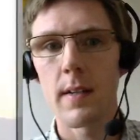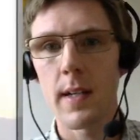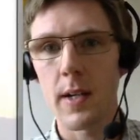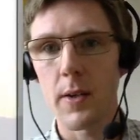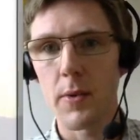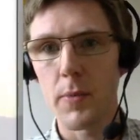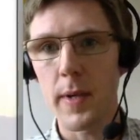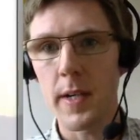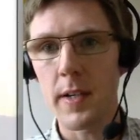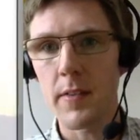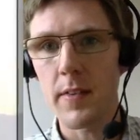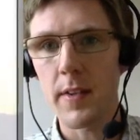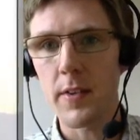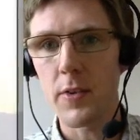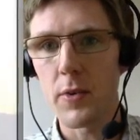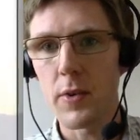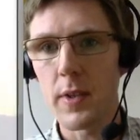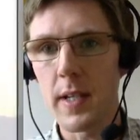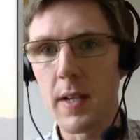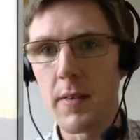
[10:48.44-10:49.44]
Now, where does this
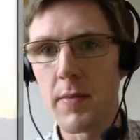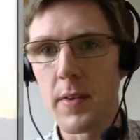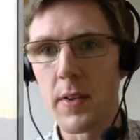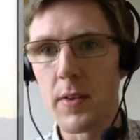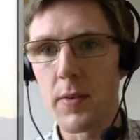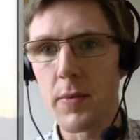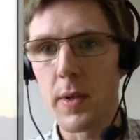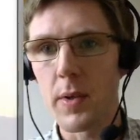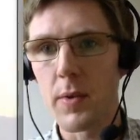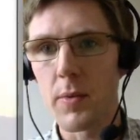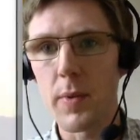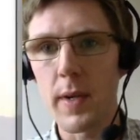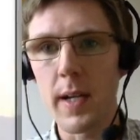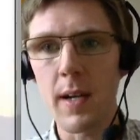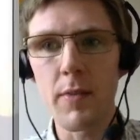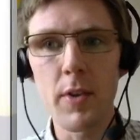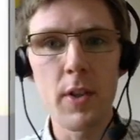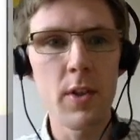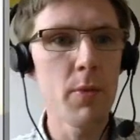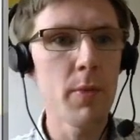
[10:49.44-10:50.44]
all leave us? Well, we
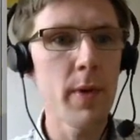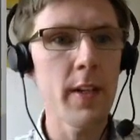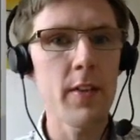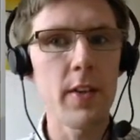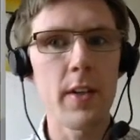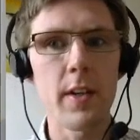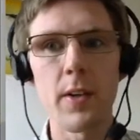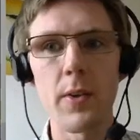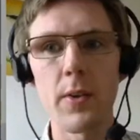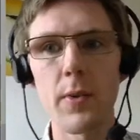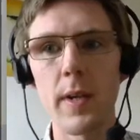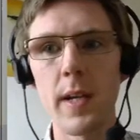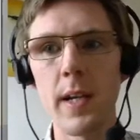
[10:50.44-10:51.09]
have a long way to go.